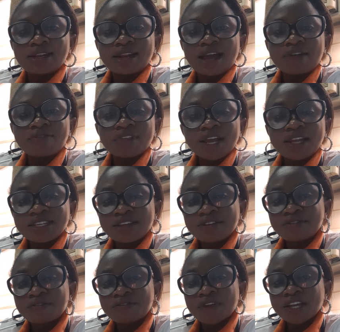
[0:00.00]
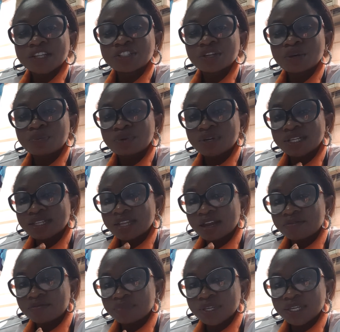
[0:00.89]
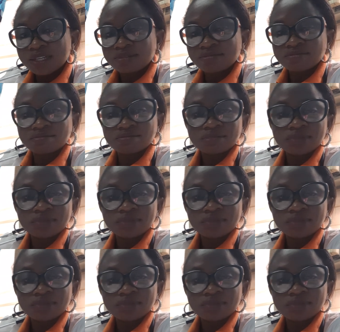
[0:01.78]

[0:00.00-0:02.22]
After the infection might have been